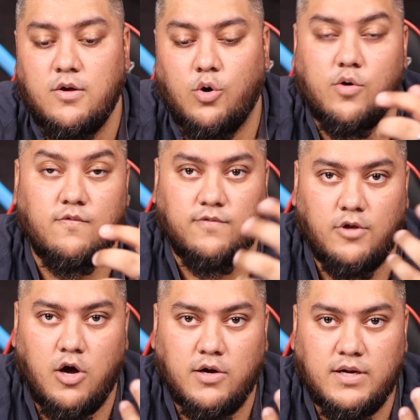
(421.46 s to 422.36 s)
or
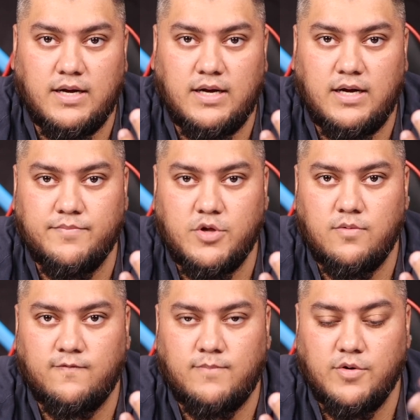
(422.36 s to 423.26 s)
vlog
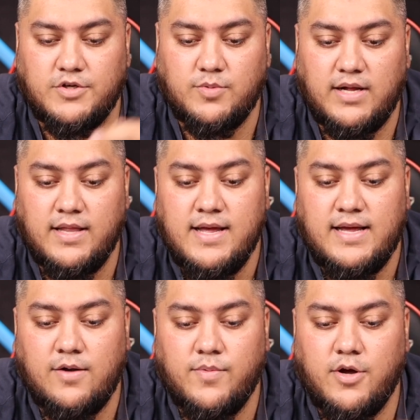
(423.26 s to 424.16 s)
mode as well.
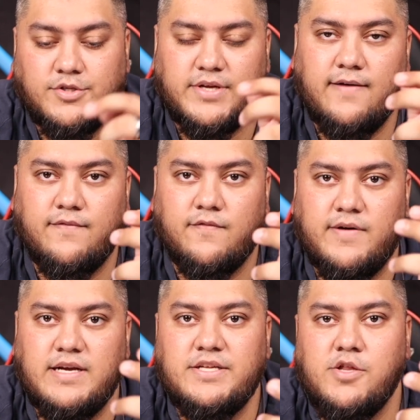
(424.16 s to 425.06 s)
And we also have a
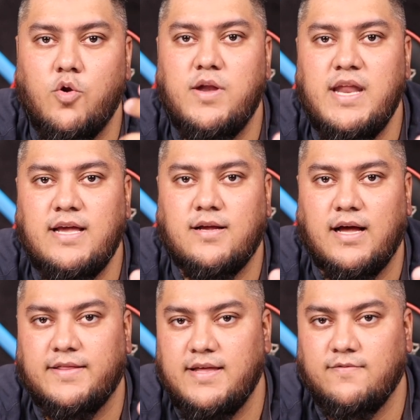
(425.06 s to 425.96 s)
very unique,
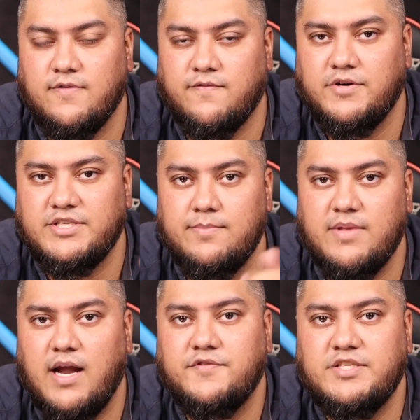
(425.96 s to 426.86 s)
I think the first time
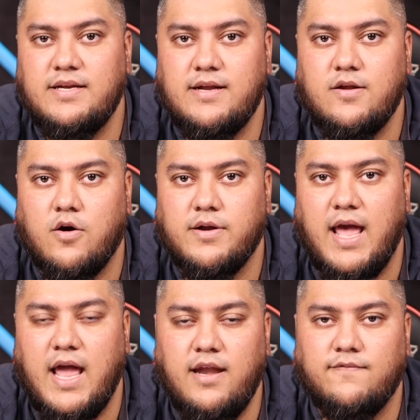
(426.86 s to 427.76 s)
that I've seen it
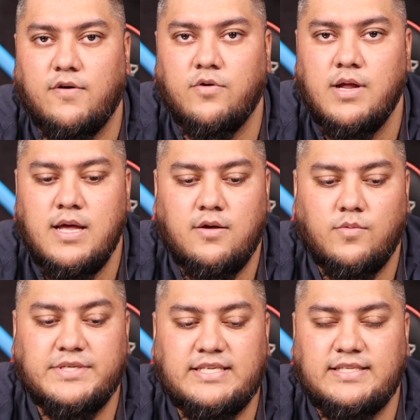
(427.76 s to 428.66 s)
on any phone,
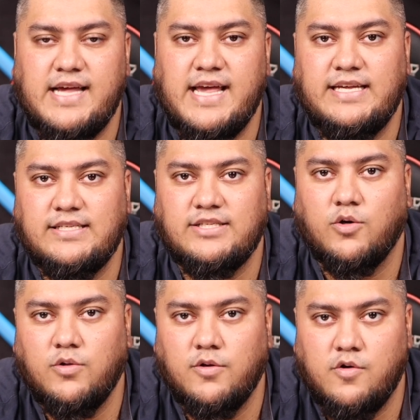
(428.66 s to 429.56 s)
which is a
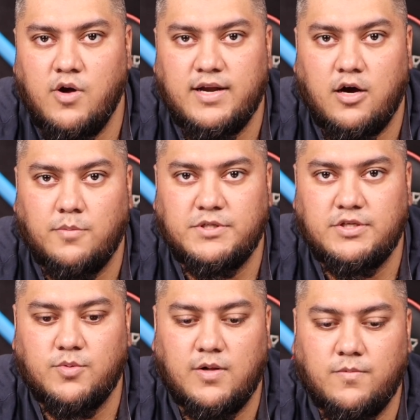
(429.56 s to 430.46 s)
solo cut option
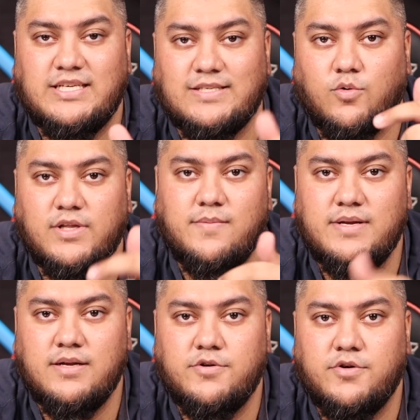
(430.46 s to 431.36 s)
as well, which has only
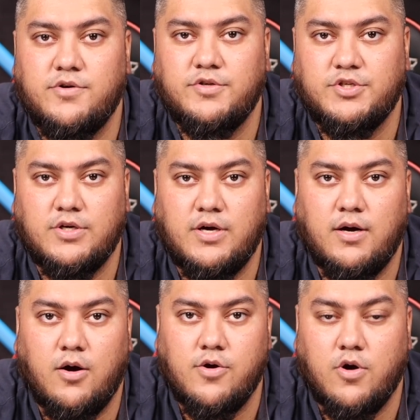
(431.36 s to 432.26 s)
been introduced
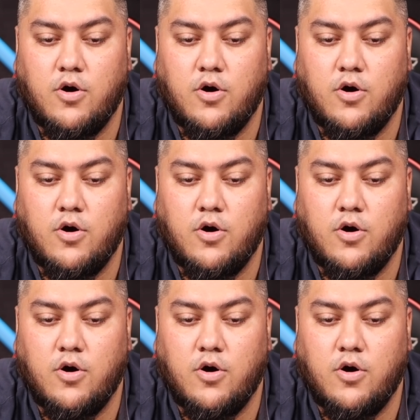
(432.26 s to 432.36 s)
on